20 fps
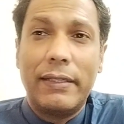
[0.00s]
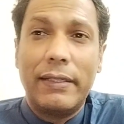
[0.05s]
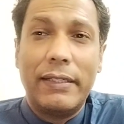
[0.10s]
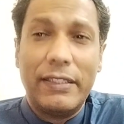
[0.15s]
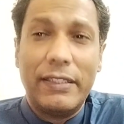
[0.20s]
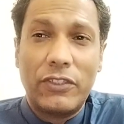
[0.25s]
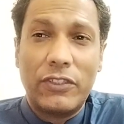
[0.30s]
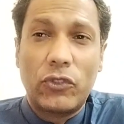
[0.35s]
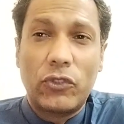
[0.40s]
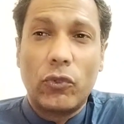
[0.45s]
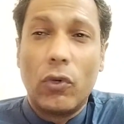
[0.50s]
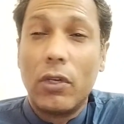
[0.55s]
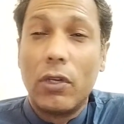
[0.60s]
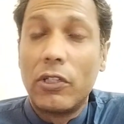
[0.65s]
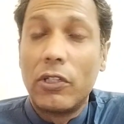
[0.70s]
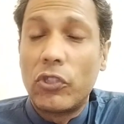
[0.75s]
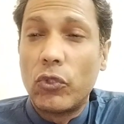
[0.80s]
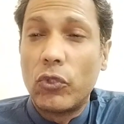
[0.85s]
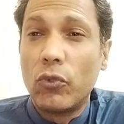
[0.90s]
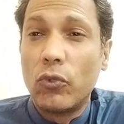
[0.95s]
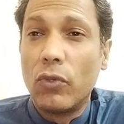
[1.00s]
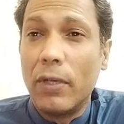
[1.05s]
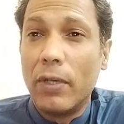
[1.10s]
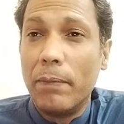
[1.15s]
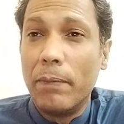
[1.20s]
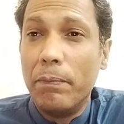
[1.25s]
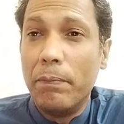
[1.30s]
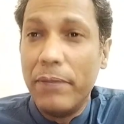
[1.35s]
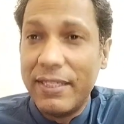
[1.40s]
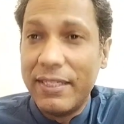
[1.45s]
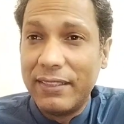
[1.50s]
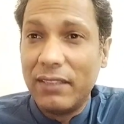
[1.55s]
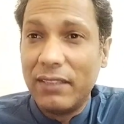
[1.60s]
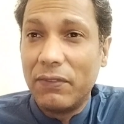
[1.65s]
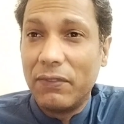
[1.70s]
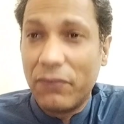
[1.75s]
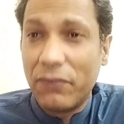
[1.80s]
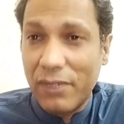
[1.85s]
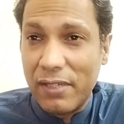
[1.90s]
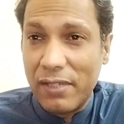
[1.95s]
is also a
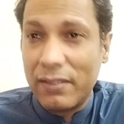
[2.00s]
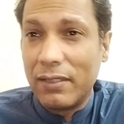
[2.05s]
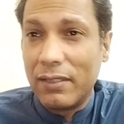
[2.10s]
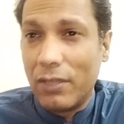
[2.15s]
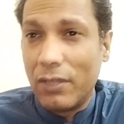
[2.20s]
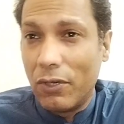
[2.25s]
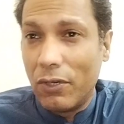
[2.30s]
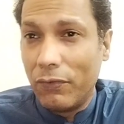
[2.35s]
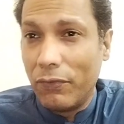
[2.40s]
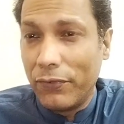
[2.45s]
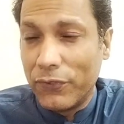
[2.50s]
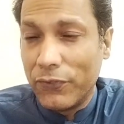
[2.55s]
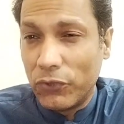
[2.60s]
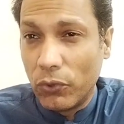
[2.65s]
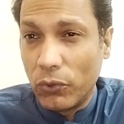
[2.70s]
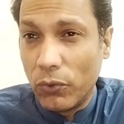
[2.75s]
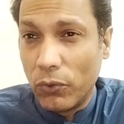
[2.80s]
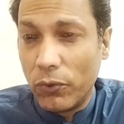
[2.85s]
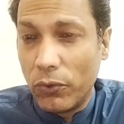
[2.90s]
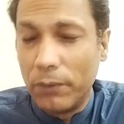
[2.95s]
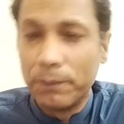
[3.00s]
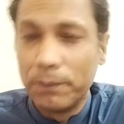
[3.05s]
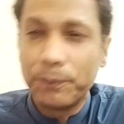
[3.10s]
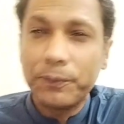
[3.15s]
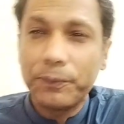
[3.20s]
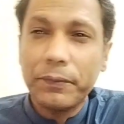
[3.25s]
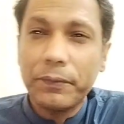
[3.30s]
busy front now, because though